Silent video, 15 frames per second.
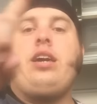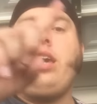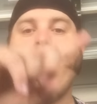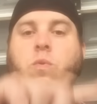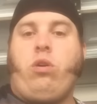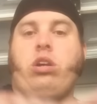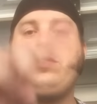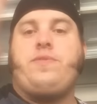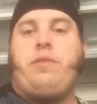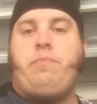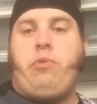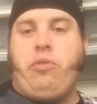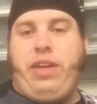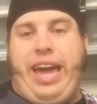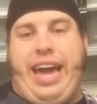It works for
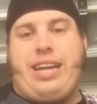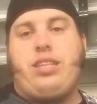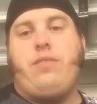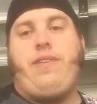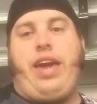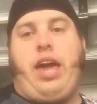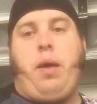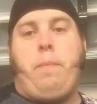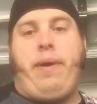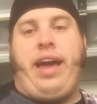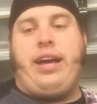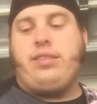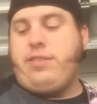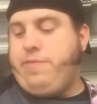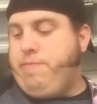both active and
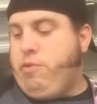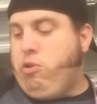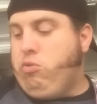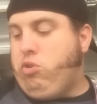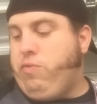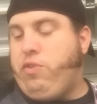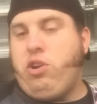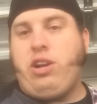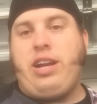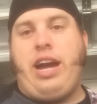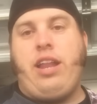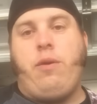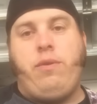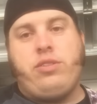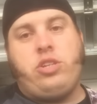passive modes. So if you're a
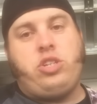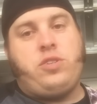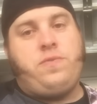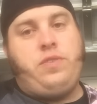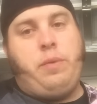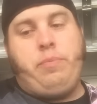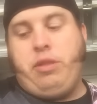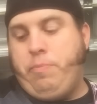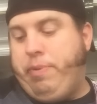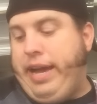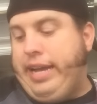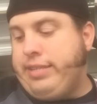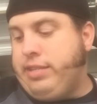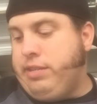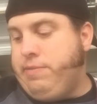guy that wants to just flip to
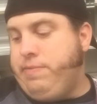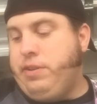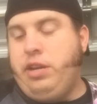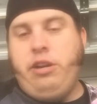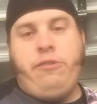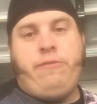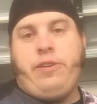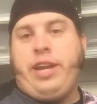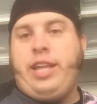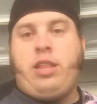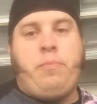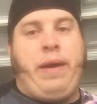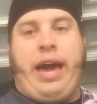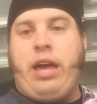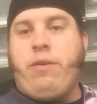passive, forget
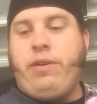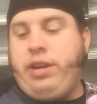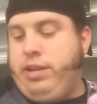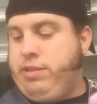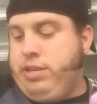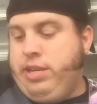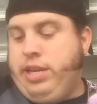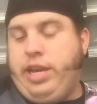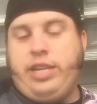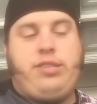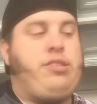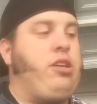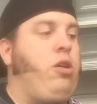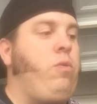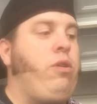the batteries, it
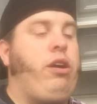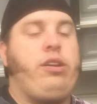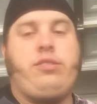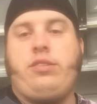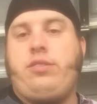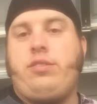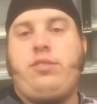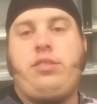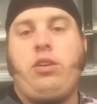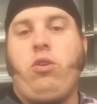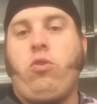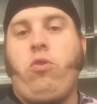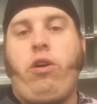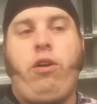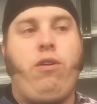still works. It's a
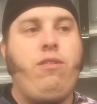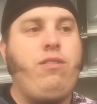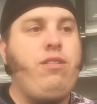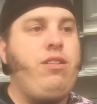single coil.